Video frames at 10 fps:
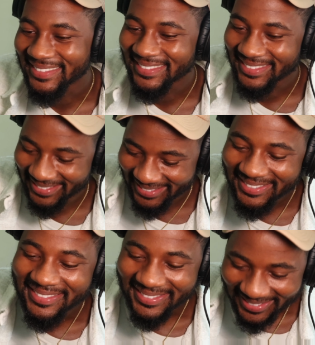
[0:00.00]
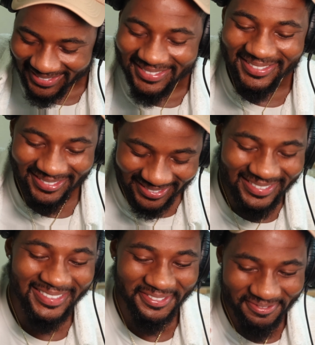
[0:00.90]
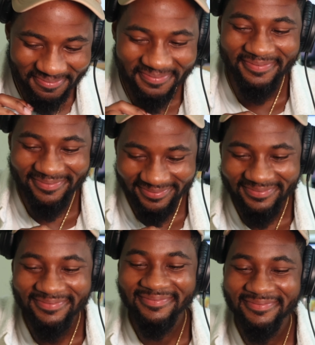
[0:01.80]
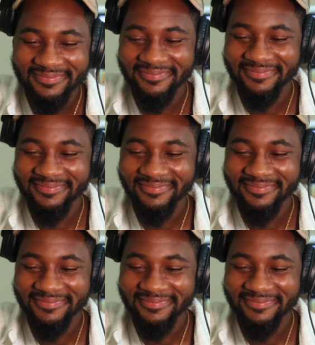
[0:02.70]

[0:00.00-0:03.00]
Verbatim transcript: I let it go. If you say that you love me, that shit better show. Oh